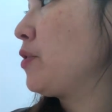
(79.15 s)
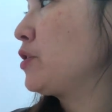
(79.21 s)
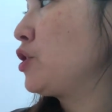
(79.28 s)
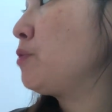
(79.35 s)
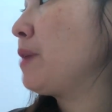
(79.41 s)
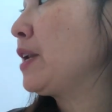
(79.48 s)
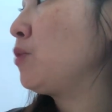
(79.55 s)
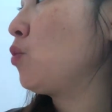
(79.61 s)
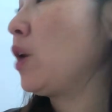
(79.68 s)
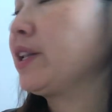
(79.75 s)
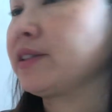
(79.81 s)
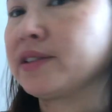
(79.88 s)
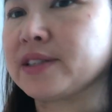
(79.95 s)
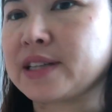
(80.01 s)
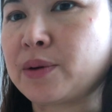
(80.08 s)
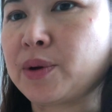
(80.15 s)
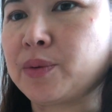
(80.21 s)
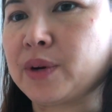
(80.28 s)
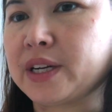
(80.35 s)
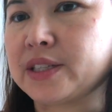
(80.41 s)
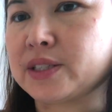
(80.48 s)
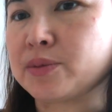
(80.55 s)
many ones that we
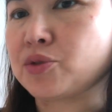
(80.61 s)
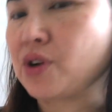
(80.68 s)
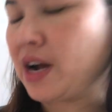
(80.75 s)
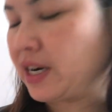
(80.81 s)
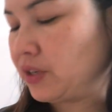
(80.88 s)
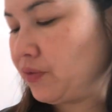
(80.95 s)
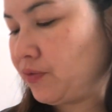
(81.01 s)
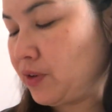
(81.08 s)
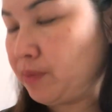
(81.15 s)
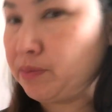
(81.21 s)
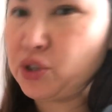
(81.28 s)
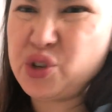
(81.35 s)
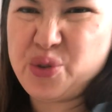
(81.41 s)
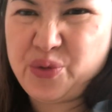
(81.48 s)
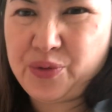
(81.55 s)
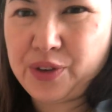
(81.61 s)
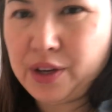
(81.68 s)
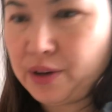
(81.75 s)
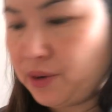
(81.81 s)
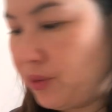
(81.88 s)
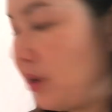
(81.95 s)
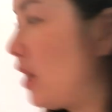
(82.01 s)
want to subtract from too
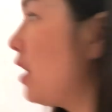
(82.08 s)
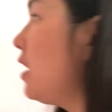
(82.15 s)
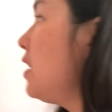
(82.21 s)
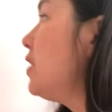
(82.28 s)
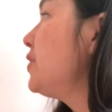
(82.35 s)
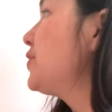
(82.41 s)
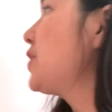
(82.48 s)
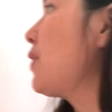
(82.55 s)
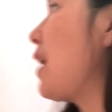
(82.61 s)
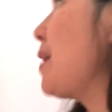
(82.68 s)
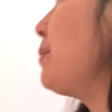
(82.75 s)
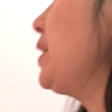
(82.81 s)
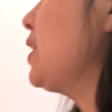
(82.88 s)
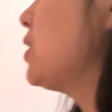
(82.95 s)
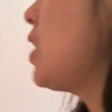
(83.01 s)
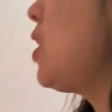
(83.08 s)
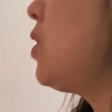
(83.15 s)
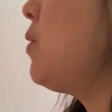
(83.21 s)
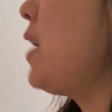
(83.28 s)
few. So I'm going to go